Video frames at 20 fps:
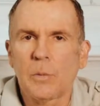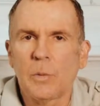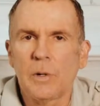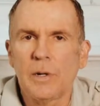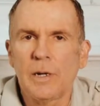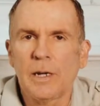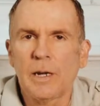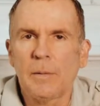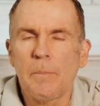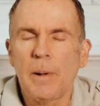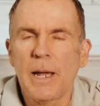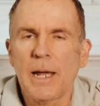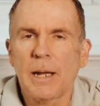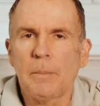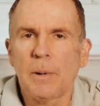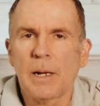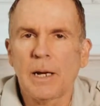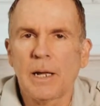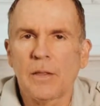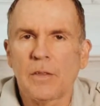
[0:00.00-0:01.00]
where you can make
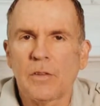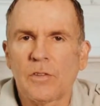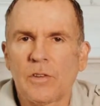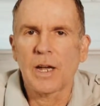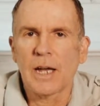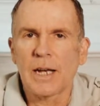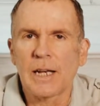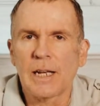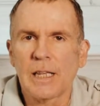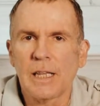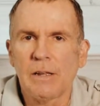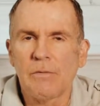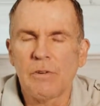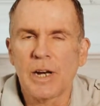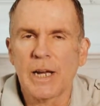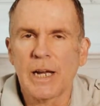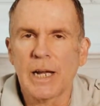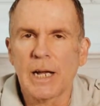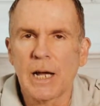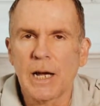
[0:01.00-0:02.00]
money on the side
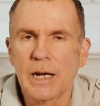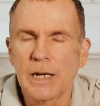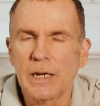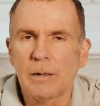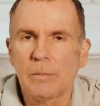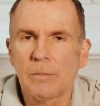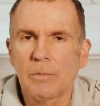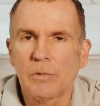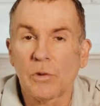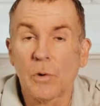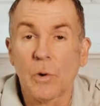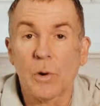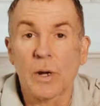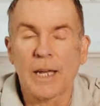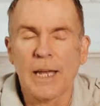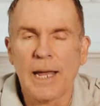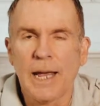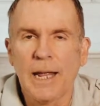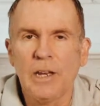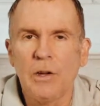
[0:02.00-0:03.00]
delivering items, or
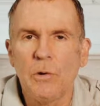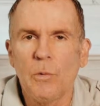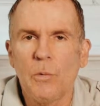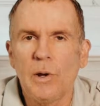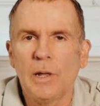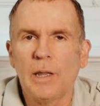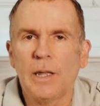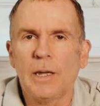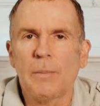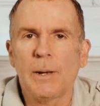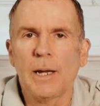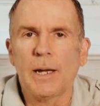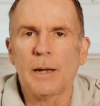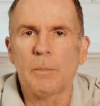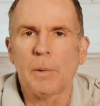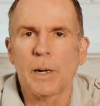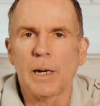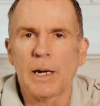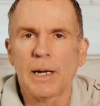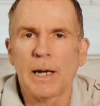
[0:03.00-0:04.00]
can you really make
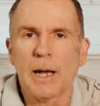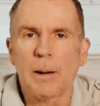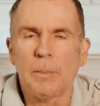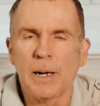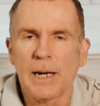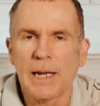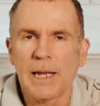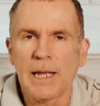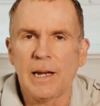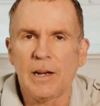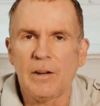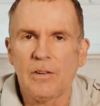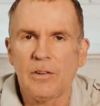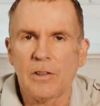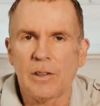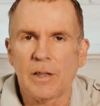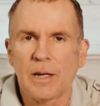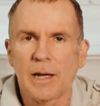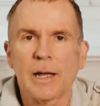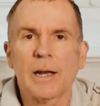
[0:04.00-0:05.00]
money? I'm going to get
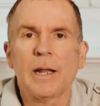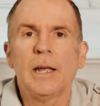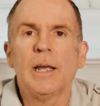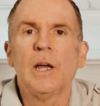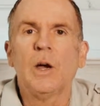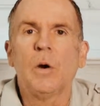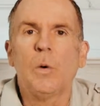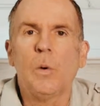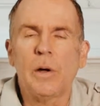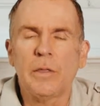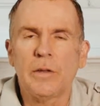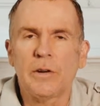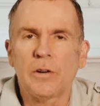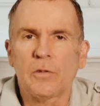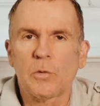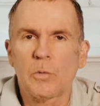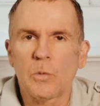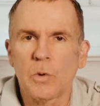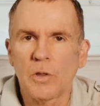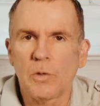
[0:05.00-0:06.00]
into that, whether
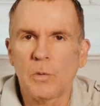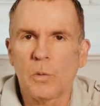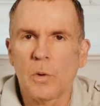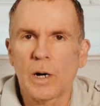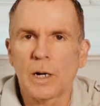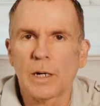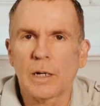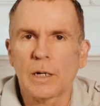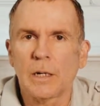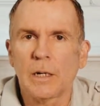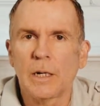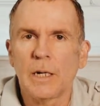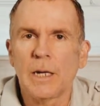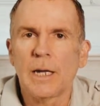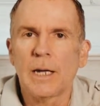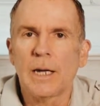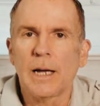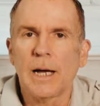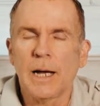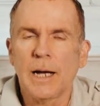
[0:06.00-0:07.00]
it's worthwhile.
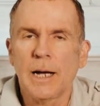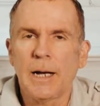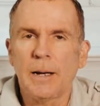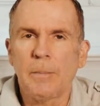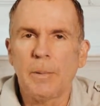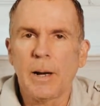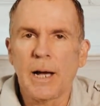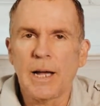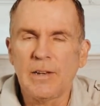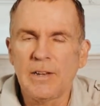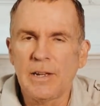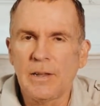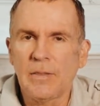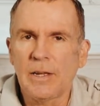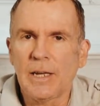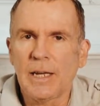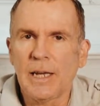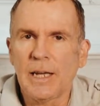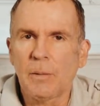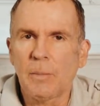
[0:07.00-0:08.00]
I did
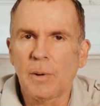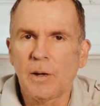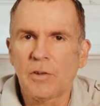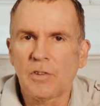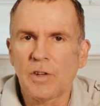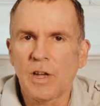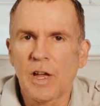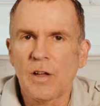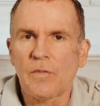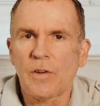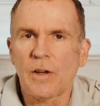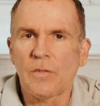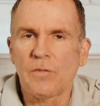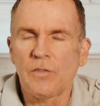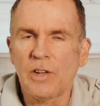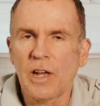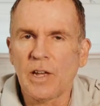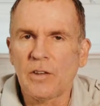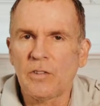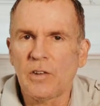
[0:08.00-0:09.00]
the gig myself. I've
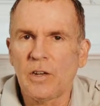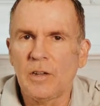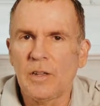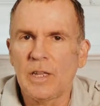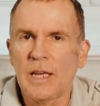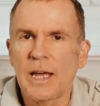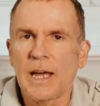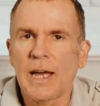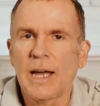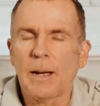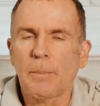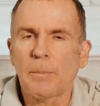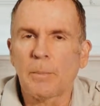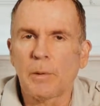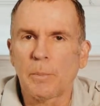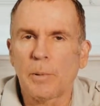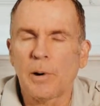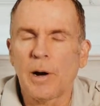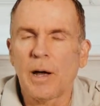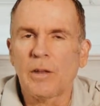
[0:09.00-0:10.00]
tested the app,
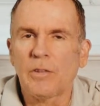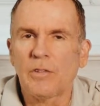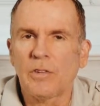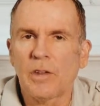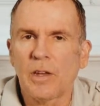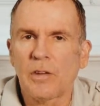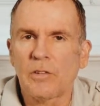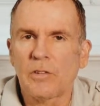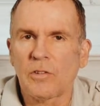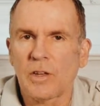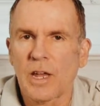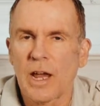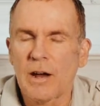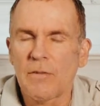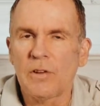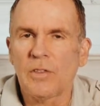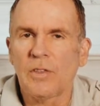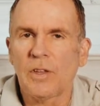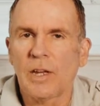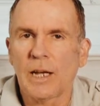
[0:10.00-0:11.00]
the process,
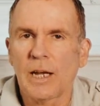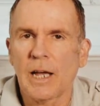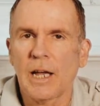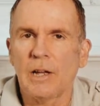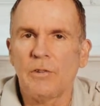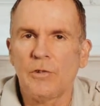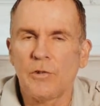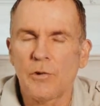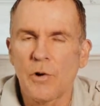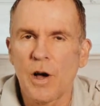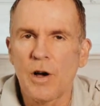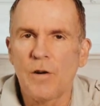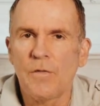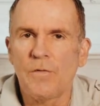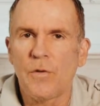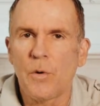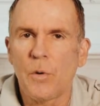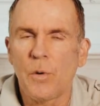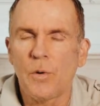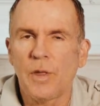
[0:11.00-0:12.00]
everything. I
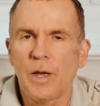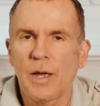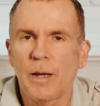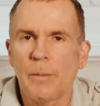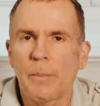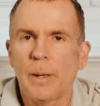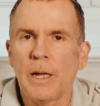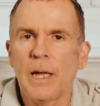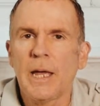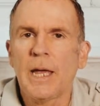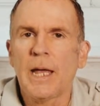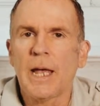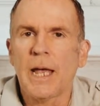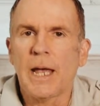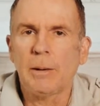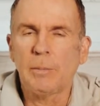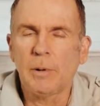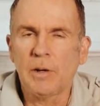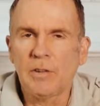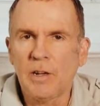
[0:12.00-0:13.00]
drove for them,
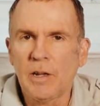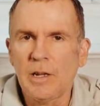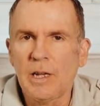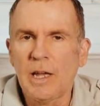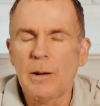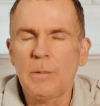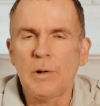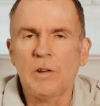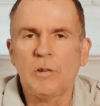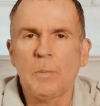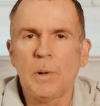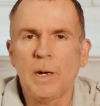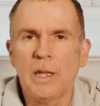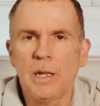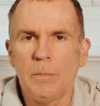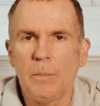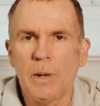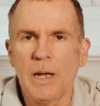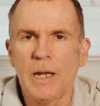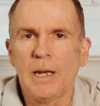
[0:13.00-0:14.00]
and I'm going to tell you how much money
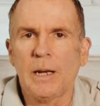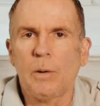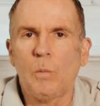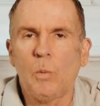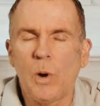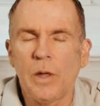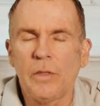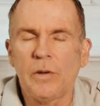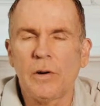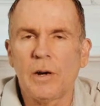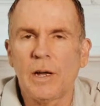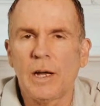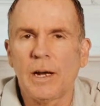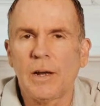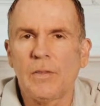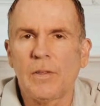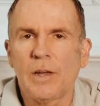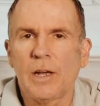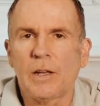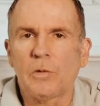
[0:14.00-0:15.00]
I made and whether or not
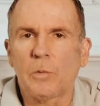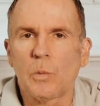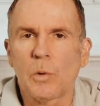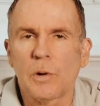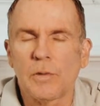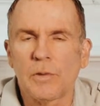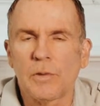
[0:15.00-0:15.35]
I think it's worth